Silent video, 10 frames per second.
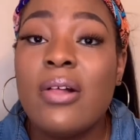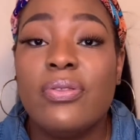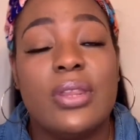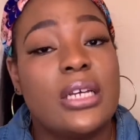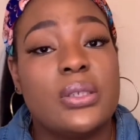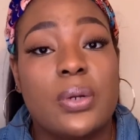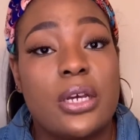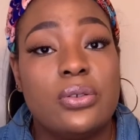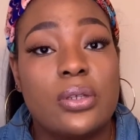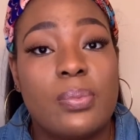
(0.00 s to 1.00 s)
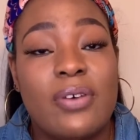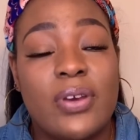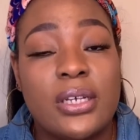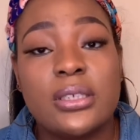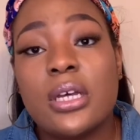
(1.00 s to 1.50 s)
that's what I use on my
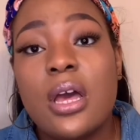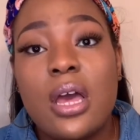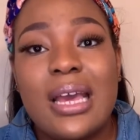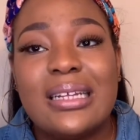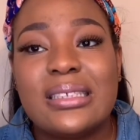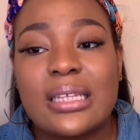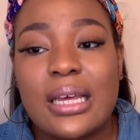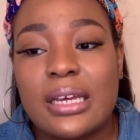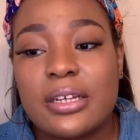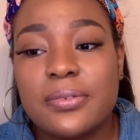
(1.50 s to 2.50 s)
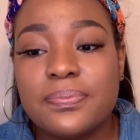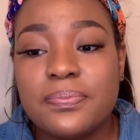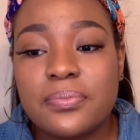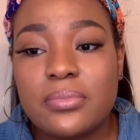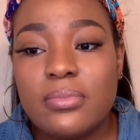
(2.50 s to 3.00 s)
face. It's like,
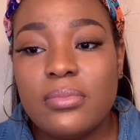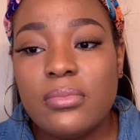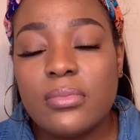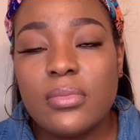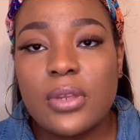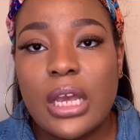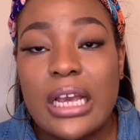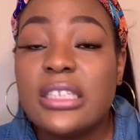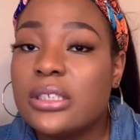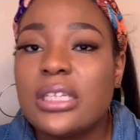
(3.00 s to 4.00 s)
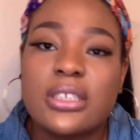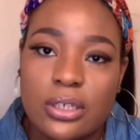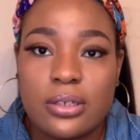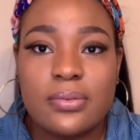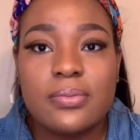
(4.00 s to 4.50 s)
it's, it's
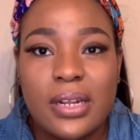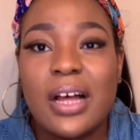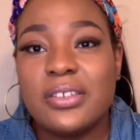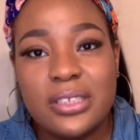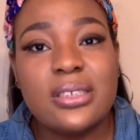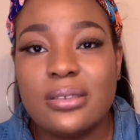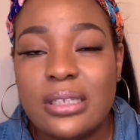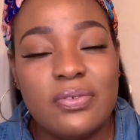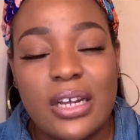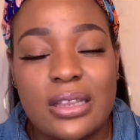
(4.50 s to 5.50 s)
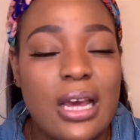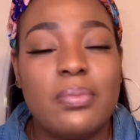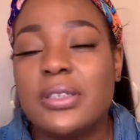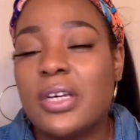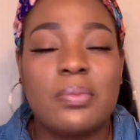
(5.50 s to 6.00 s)
good. I'll just leave it at that. I'm
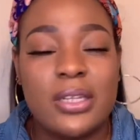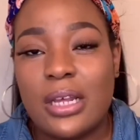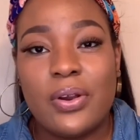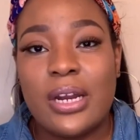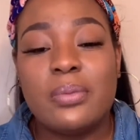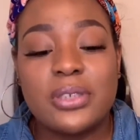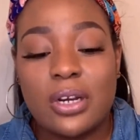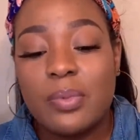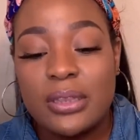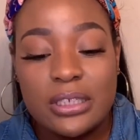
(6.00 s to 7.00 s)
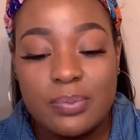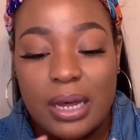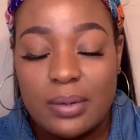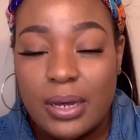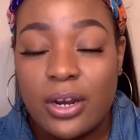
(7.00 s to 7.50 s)
not talking about that right now. I'm talking about this
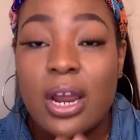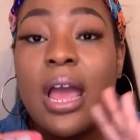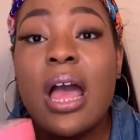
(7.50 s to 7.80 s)
body butter.